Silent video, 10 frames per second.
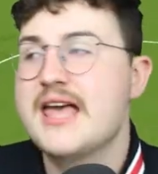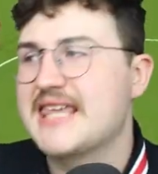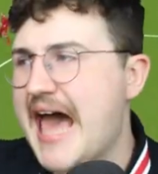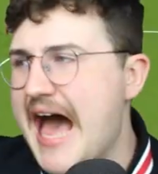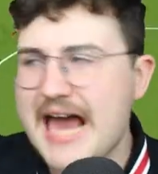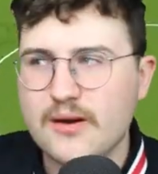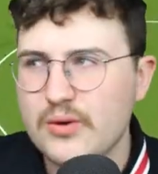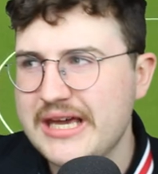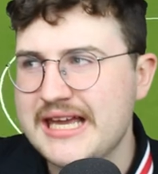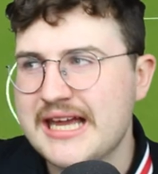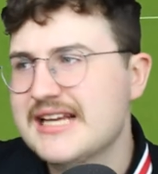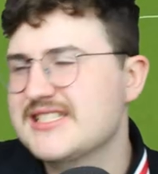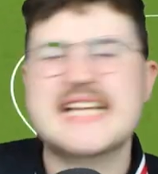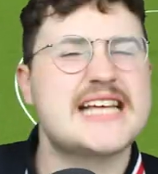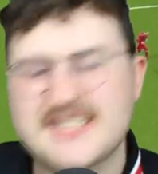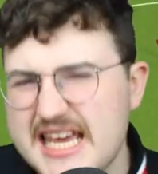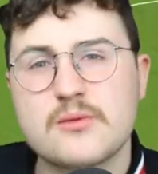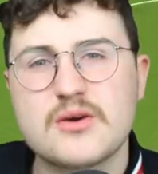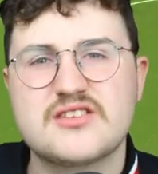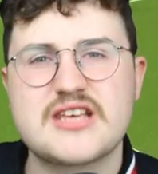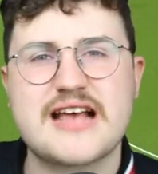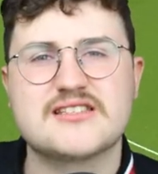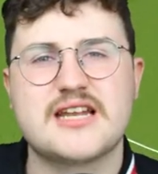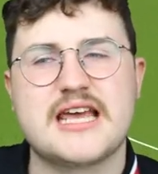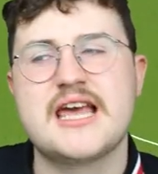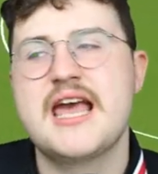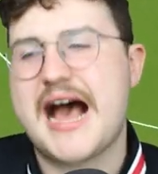Can we set a date with destiny